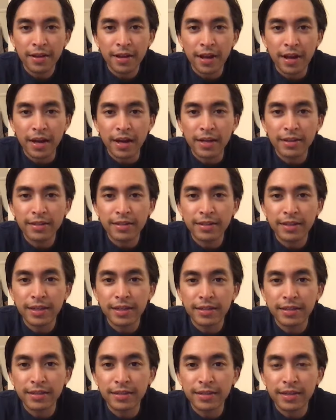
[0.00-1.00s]
I
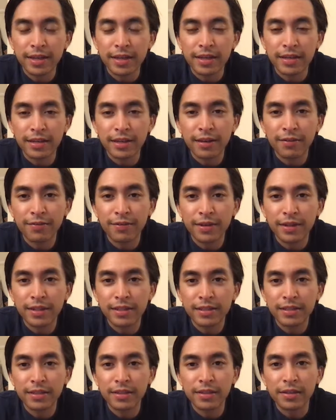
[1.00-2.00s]
hesitate to set a definite
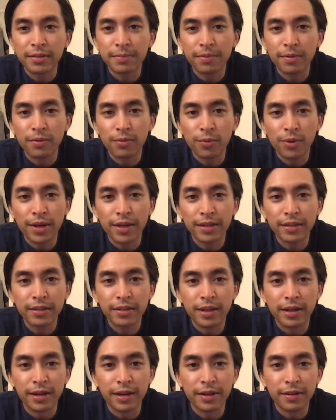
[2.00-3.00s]
sleep wake
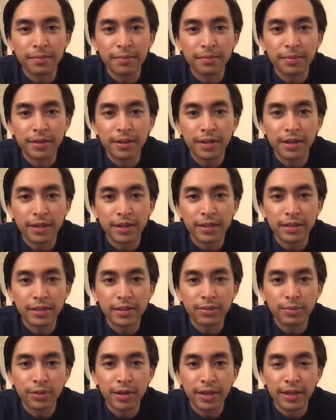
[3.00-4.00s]
time
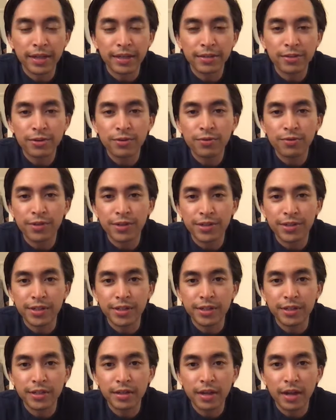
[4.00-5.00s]
because when I get too
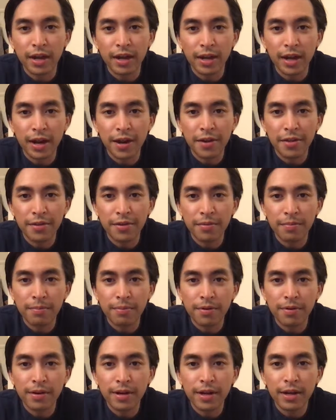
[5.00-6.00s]
rigid, I either
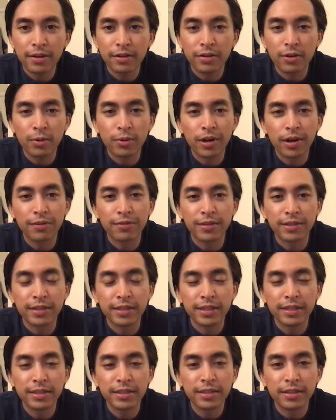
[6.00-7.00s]
burn out or I
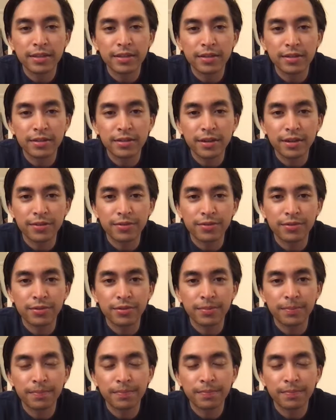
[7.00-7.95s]
resist the schedule.